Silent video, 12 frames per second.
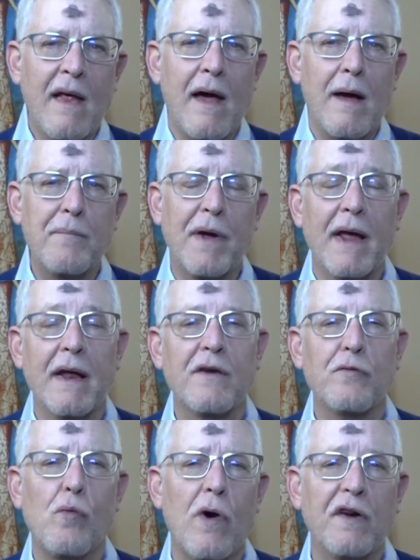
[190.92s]
I began to
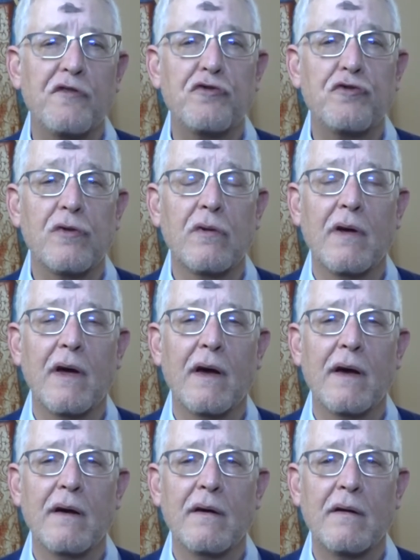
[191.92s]
watch
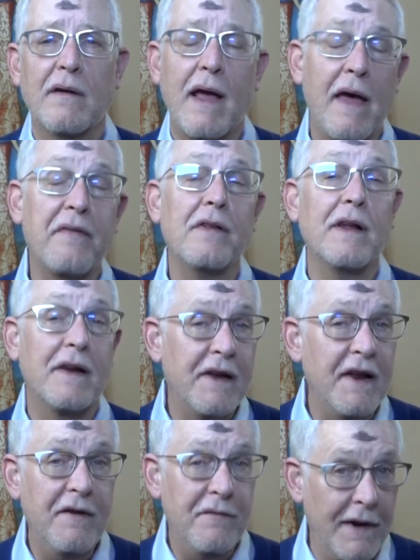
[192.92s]
Catholic
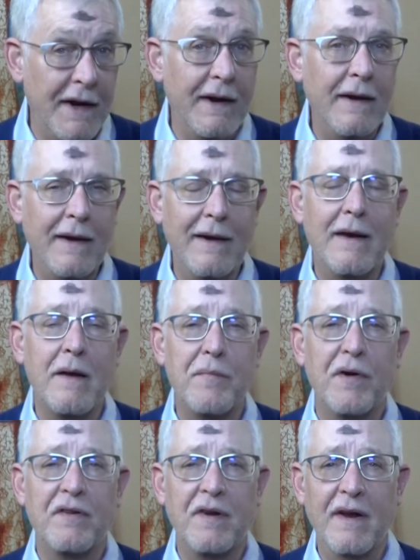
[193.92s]
TV,
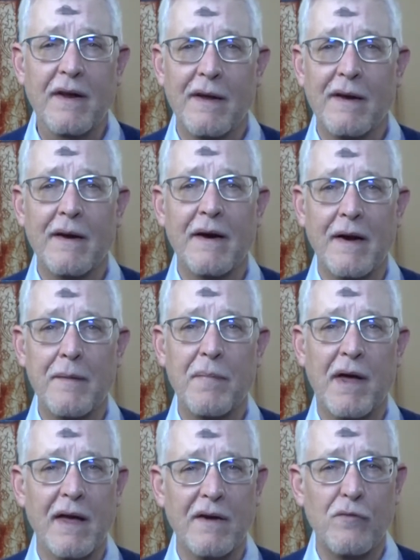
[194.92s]
EWTN, and I
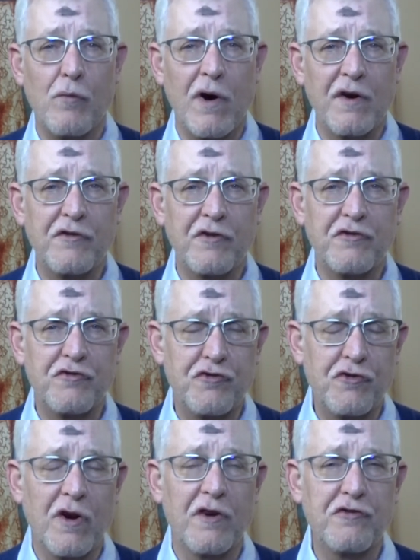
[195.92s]
began to watch a
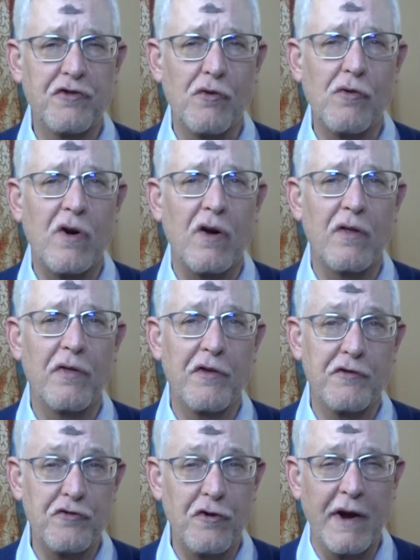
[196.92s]
show called The
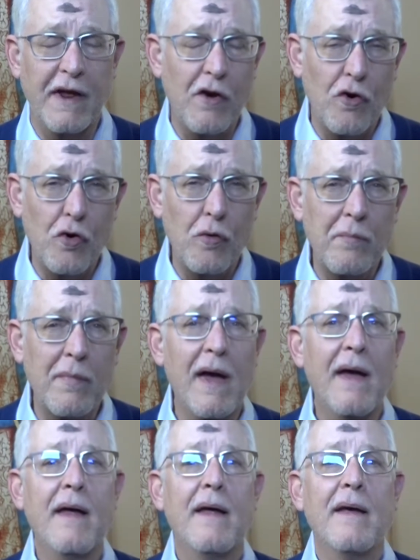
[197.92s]
Journey Home
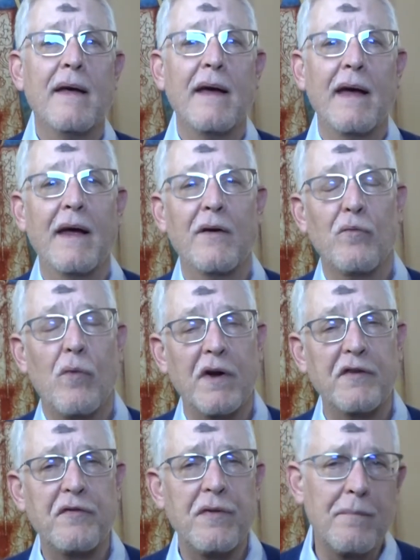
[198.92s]
and
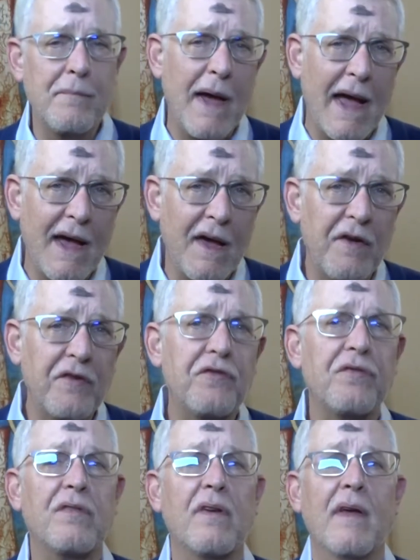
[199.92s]
watched the
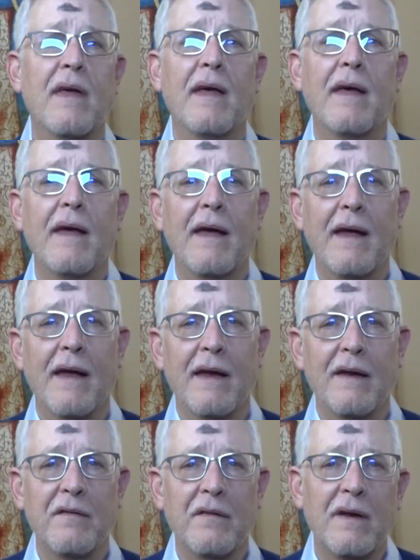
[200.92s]
Mass
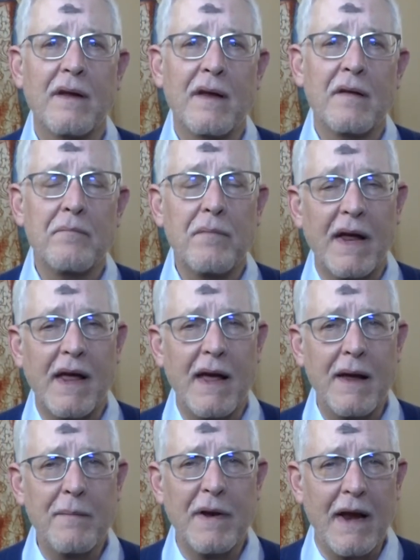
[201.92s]
and
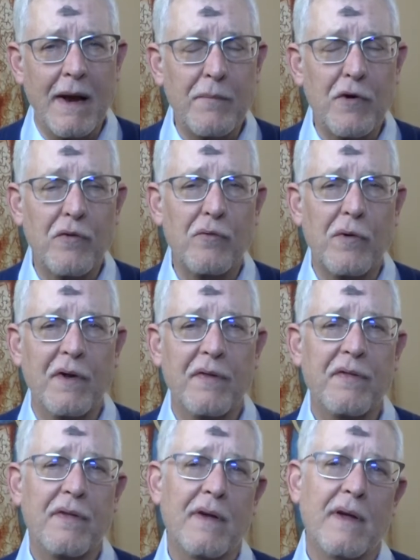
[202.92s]
became enamored
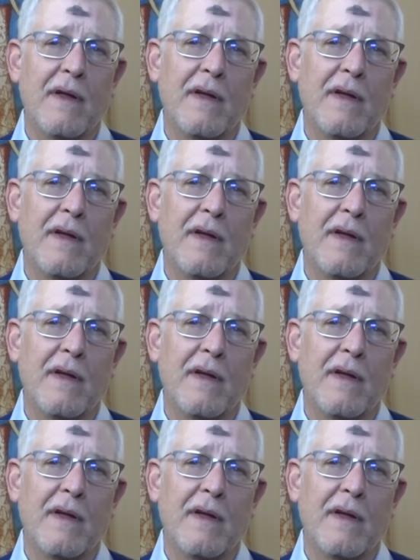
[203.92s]
with